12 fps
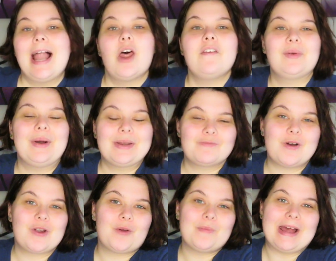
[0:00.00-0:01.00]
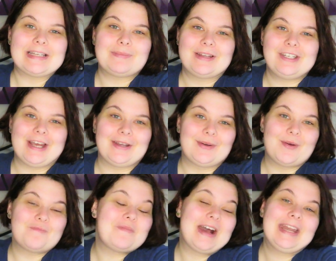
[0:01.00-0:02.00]
Hello everyone and welcome back to my
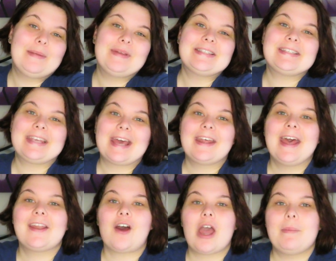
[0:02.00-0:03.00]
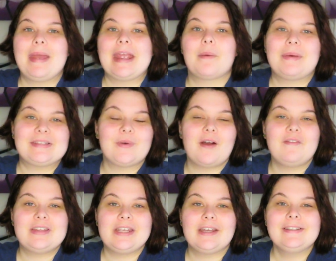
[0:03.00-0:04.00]
channel. My name is Deeanna and I make mental health
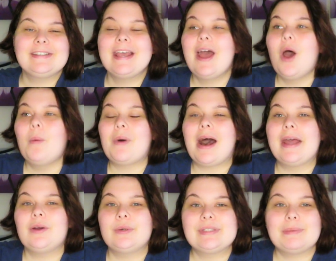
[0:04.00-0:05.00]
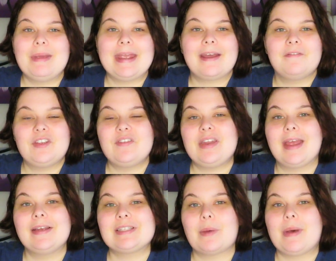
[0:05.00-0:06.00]
videos, but I also make a few
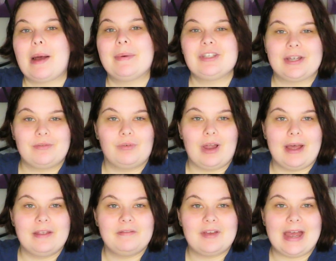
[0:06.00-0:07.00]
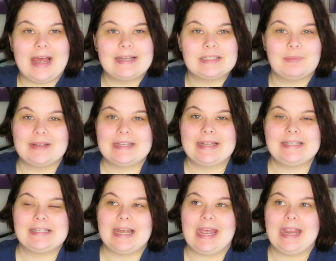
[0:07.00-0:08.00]
videos about my general life and my day
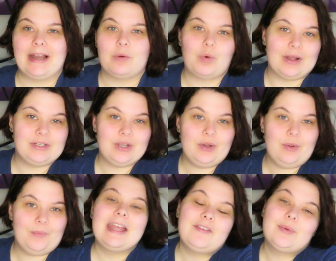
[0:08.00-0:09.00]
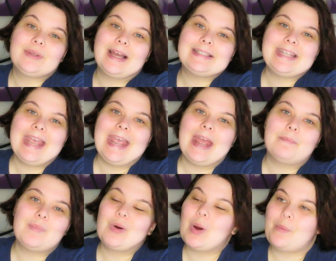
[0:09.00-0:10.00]
to day, like what I do. If you would like to hear
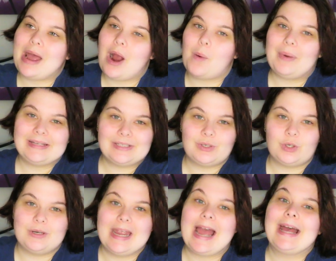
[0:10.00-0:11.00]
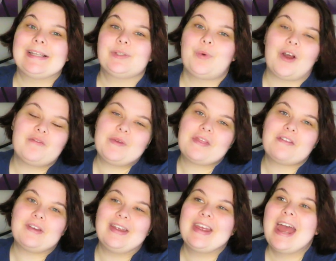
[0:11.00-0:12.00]
more about my story and what I've been
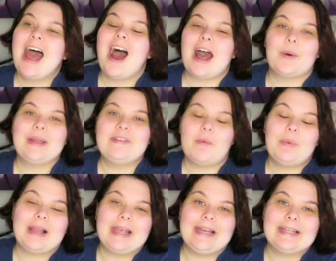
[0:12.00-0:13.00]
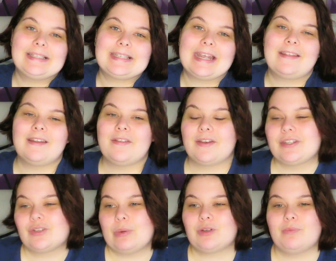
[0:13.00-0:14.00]
through, I will leave a playlist in the
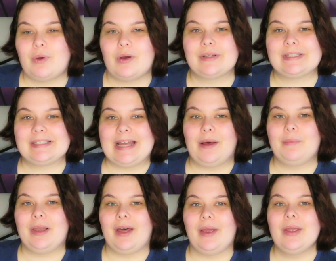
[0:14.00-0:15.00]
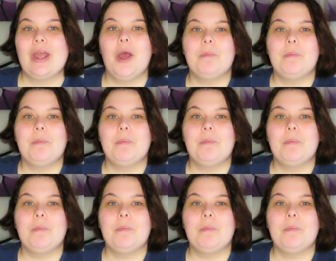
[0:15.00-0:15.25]
description box down below.